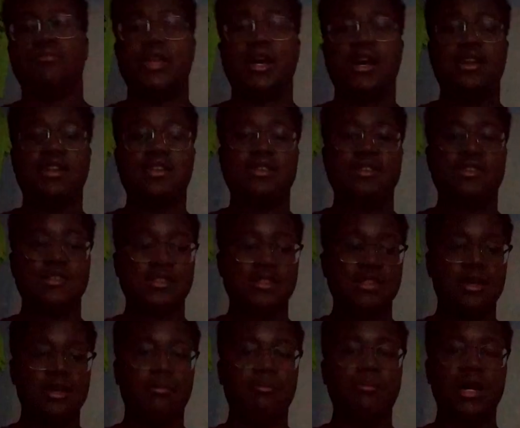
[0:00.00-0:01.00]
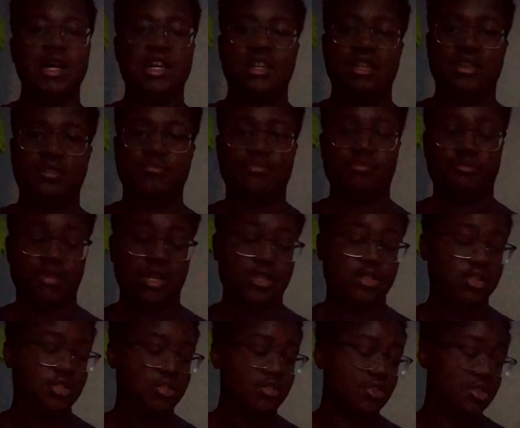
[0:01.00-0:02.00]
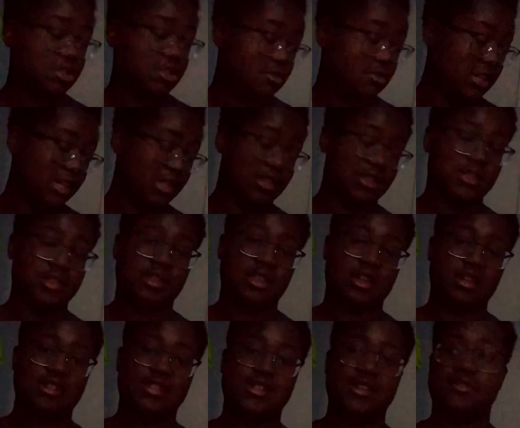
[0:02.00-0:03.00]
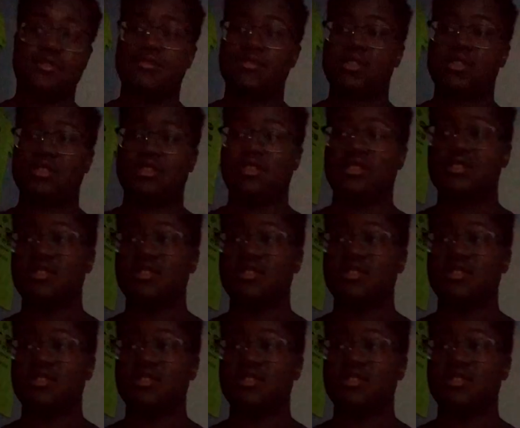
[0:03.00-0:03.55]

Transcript: that is the money. Make sure you get that shift in